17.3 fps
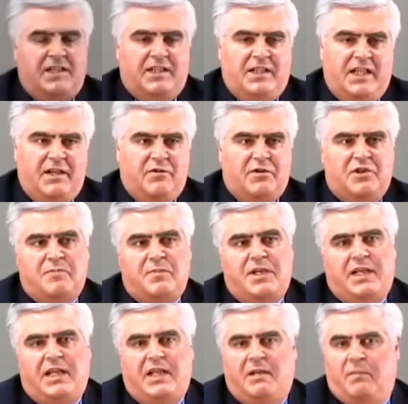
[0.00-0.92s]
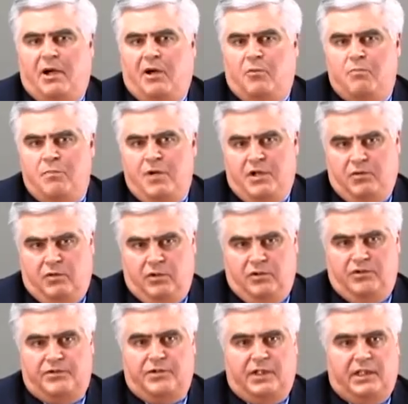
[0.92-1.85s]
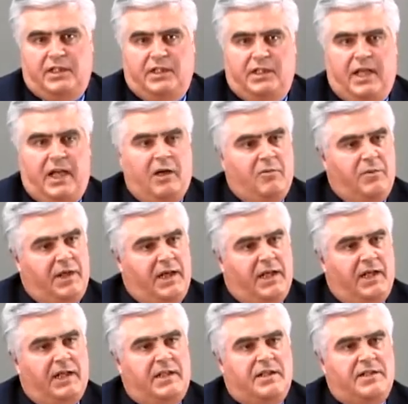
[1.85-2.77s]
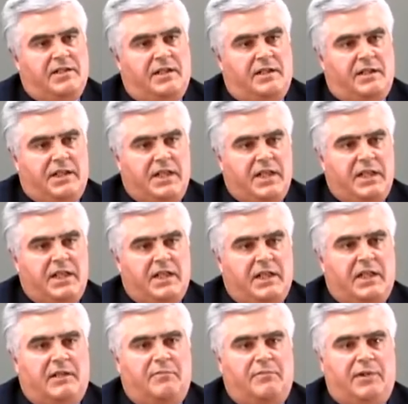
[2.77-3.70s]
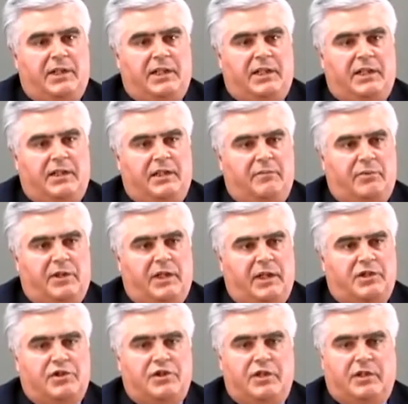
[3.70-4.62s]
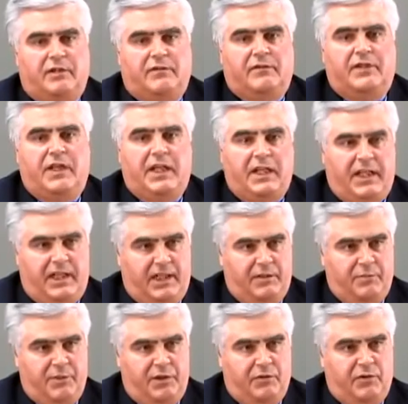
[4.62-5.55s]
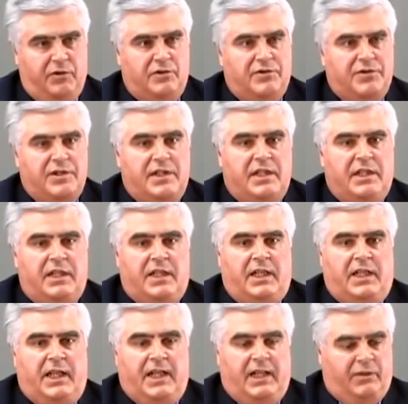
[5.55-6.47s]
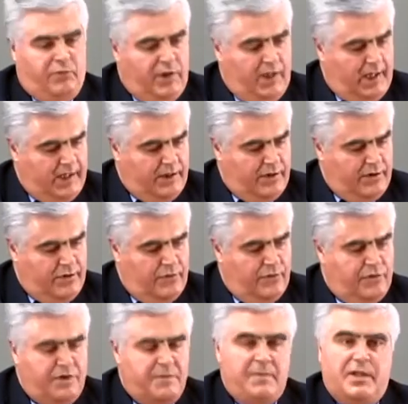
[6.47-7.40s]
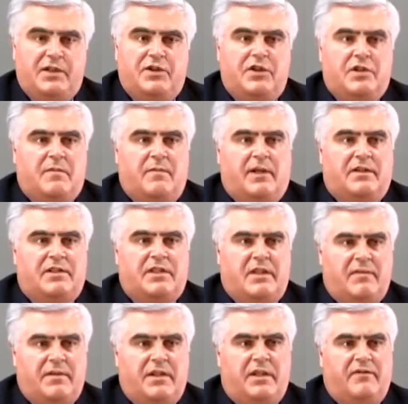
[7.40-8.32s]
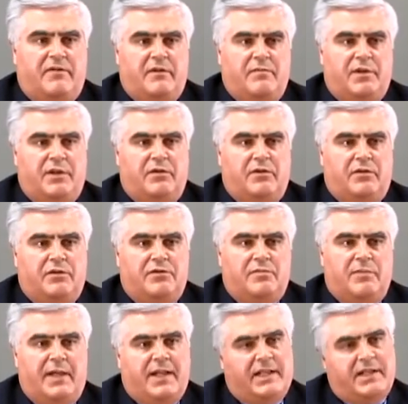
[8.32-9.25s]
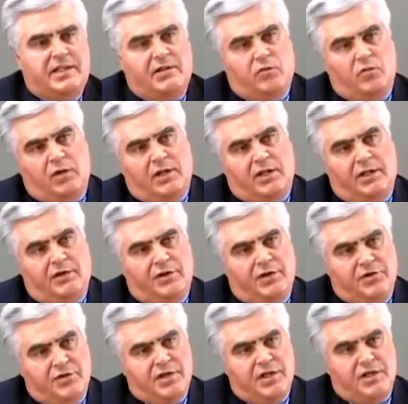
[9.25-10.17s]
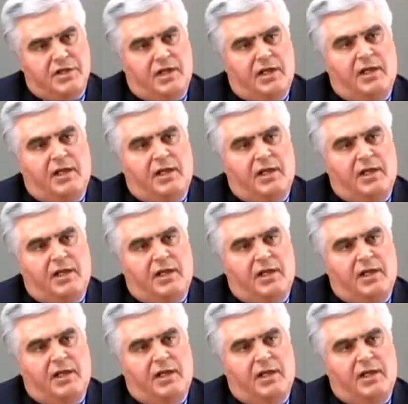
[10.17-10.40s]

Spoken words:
Today we're speaking about minerals. Albion is a leading company in the production of chelated minerals, and we'd like to speak just about some of the different minerals, Max, and what their uses